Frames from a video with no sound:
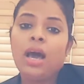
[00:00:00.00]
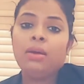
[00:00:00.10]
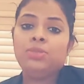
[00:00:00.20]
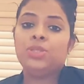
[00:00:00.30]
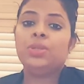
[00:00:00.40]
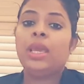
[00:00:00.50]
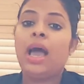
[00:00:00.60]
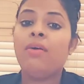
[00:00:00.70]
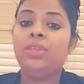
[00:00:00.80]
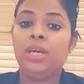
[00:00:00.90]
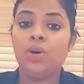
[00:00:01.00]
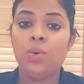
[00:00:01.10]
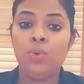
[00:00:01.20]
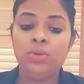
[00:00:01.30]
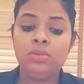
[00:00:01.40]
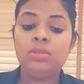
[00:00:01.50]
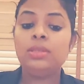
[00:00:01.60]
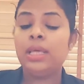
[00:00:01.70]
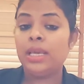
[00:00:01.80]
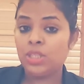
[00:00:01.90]
I'm sure they have their own
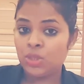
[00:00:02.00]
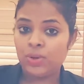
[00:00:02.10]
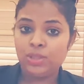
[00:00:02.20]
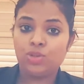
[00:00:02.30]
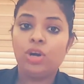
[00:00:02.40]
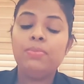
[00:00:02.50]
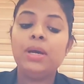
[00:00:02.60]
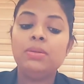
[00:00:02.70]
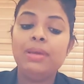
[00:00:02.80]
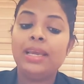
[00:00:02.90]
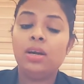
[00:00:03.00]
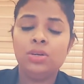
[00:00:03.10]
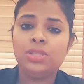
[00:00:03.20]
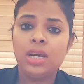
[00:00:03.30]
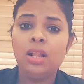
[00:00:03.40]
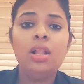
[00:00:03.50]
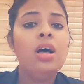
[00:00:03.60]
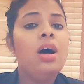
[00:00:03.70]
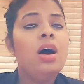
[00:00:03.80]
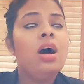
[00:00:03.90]
things to enjoy, but being a hotel,
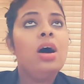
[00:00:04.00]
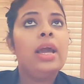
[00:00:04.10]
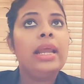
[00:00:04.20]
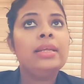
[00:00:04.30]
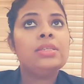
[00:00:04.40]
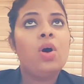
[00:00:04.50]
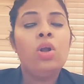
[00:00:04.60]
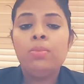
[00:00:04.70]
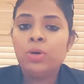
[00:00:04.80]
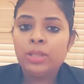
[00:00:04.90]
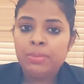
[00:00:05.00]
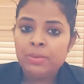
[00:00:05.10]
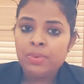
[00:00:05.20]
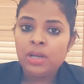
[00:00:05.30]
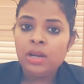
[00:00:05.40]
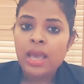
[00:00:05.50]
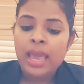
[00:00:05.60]
it is all about the people.